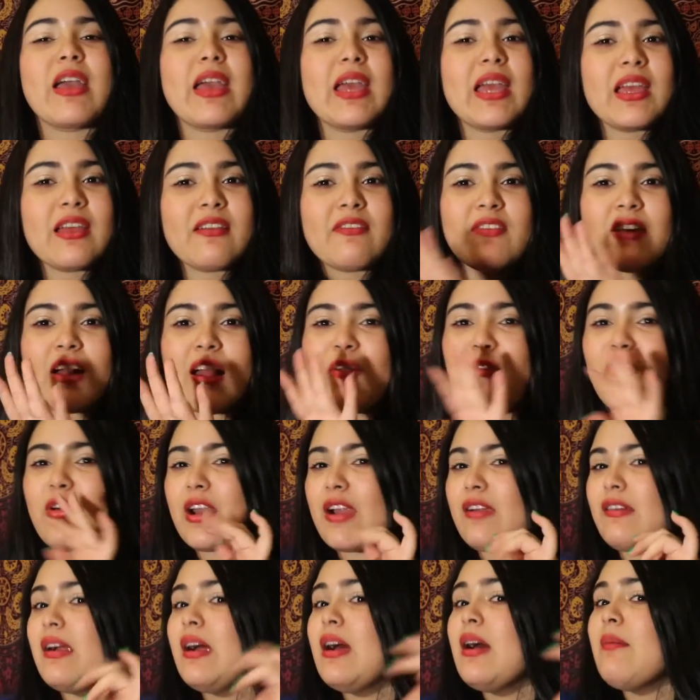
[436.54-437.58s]
Okay, do. Fine,
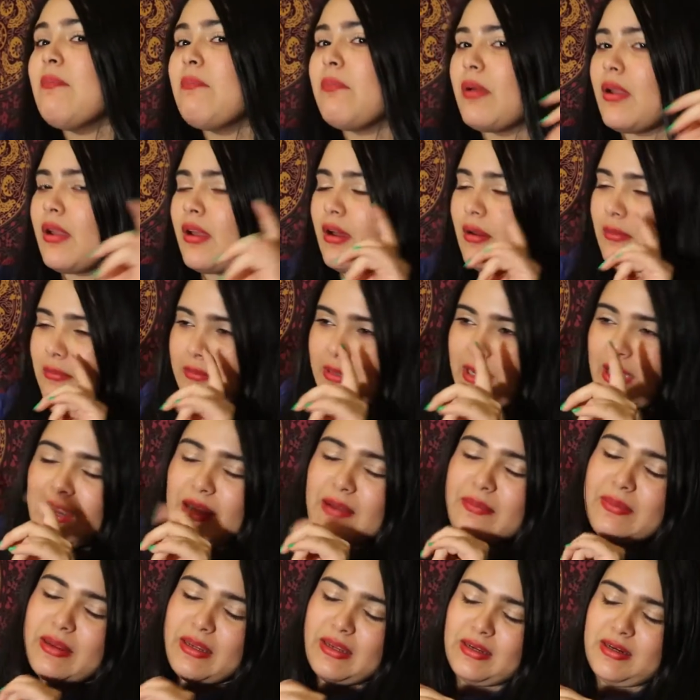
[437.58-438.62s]
whatever. But I'm
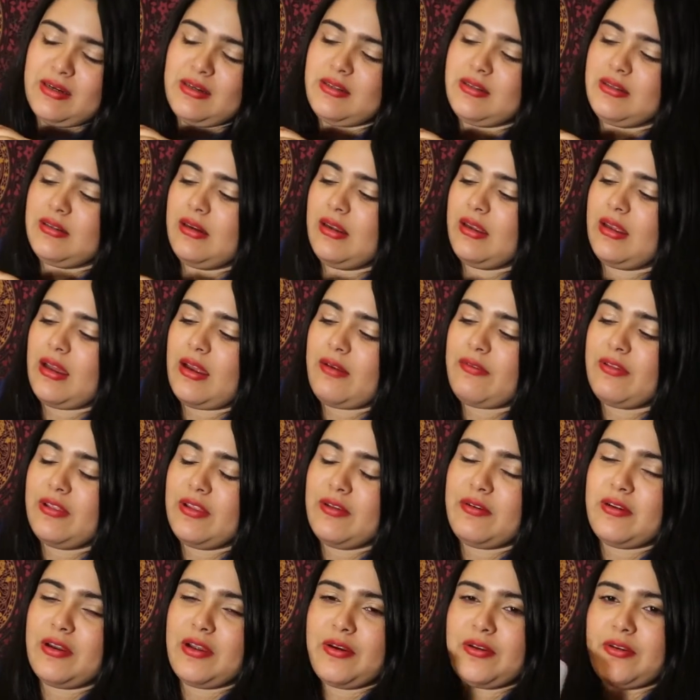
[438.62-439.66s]
gonna make her. Like, I
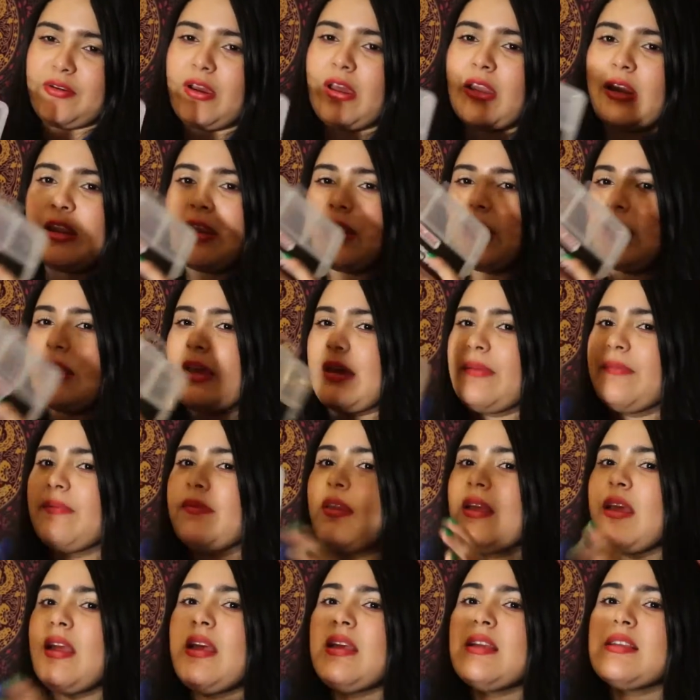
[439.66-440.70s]
really want to go to Canada again.
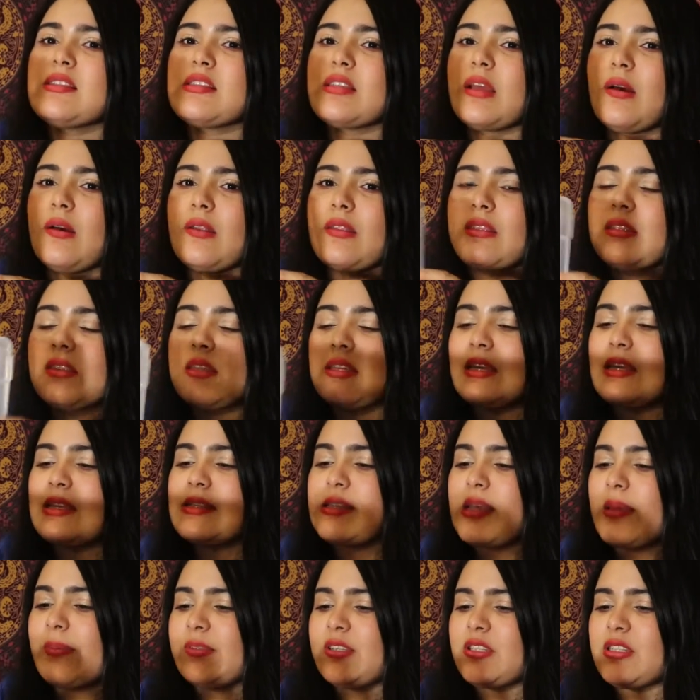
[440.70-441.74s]
So
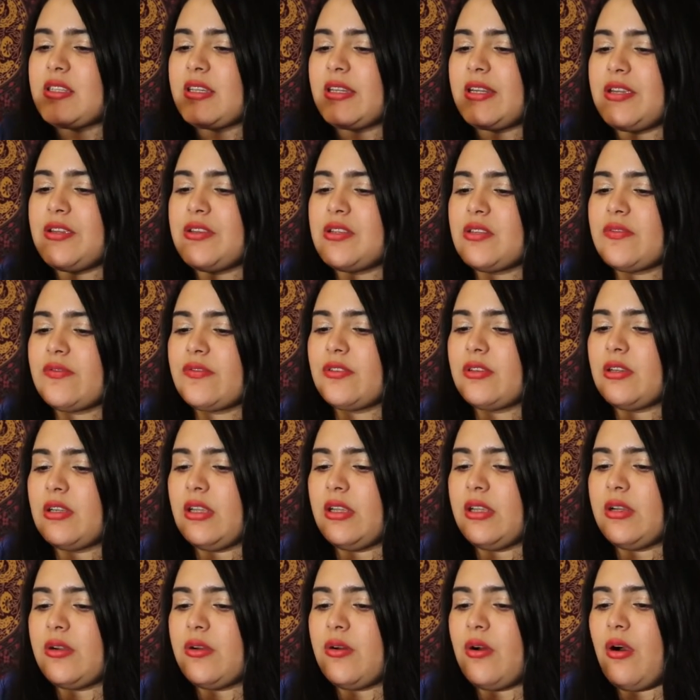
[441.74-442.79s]
this I'm just gonna use for a
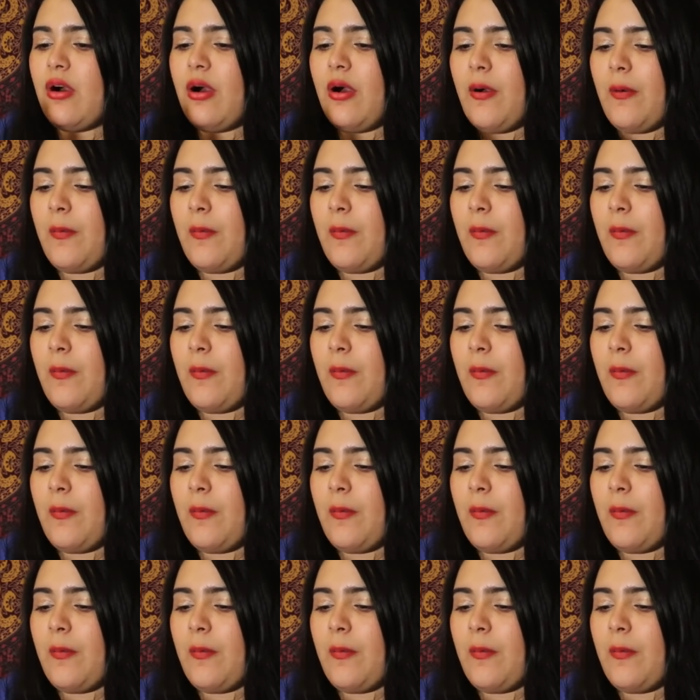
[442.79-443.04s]
little,